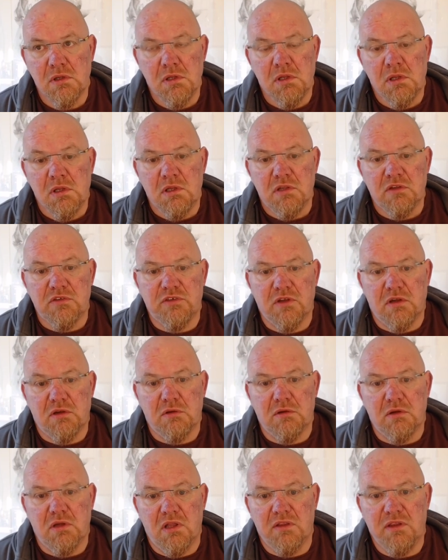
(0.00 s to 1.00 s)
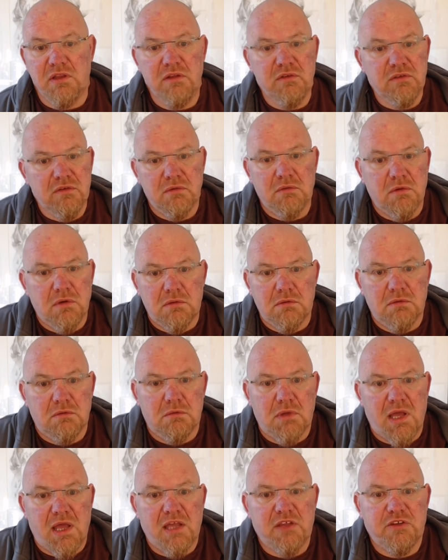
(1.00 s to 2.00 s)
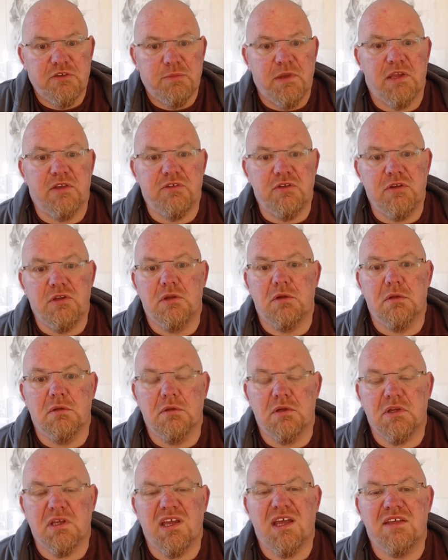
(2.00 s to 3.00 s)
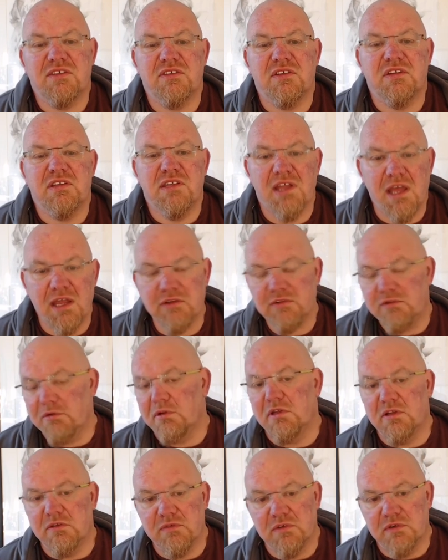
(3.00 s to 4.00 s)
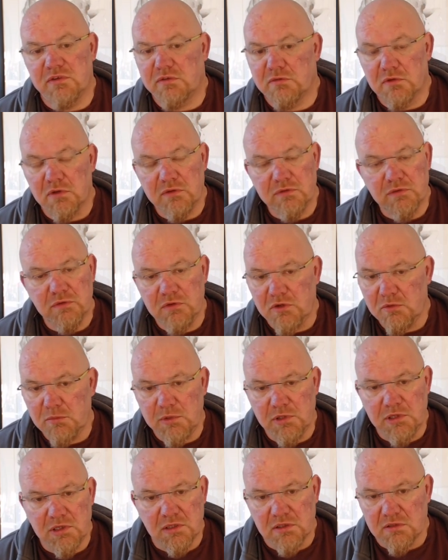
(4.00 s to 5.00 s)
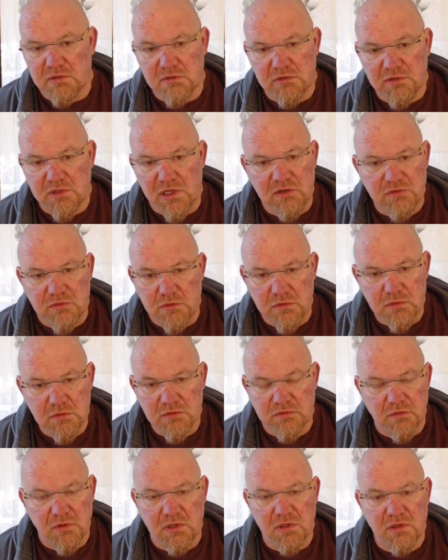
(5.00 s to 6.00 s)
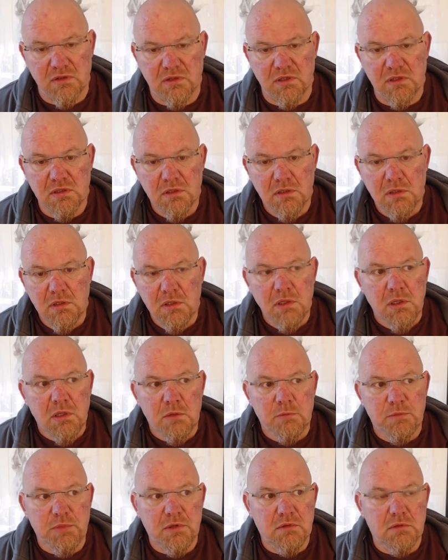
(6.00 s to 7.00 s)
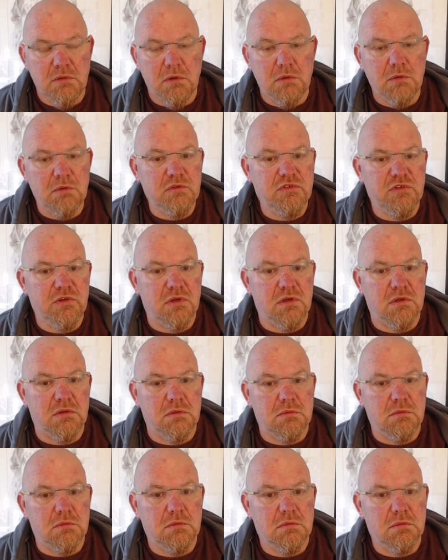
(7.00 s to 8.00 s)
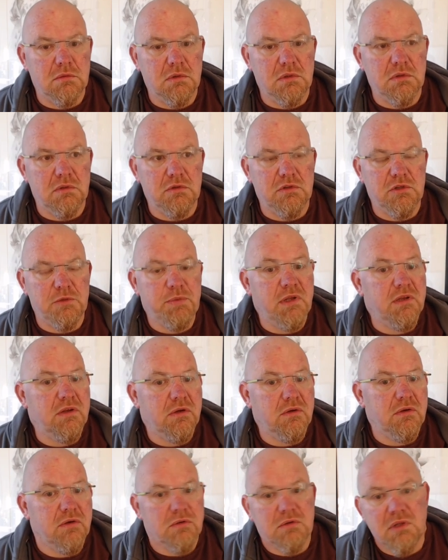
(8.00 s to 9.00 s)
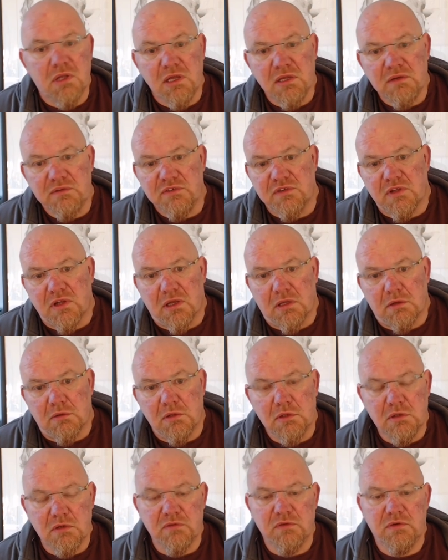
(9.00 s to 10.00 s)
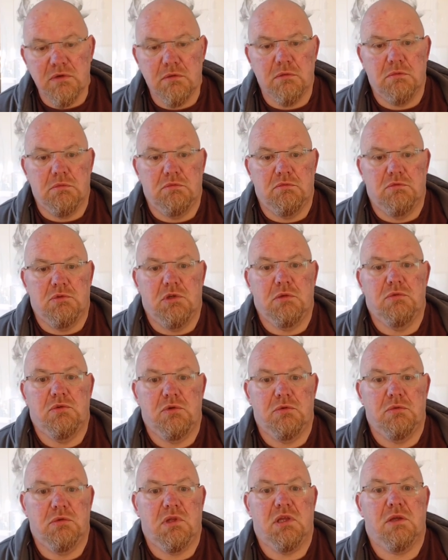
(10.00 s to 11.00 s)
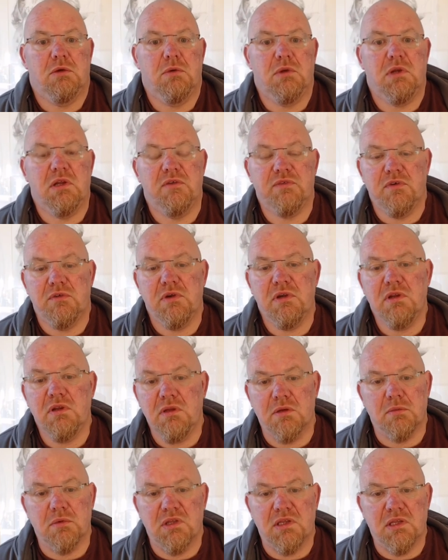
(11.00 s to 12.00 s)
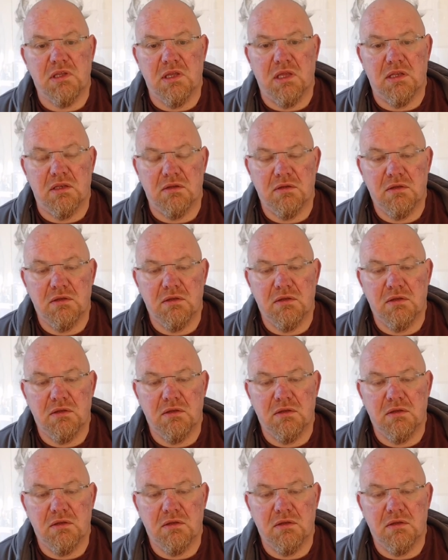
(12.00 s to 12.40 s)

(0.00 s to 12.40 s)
So these are all aspects that you can look at as a natural individual, not nobody that takes drugs or anything, but also depending on your lifestyle. You know, if you do like going out for a drink at a weekend,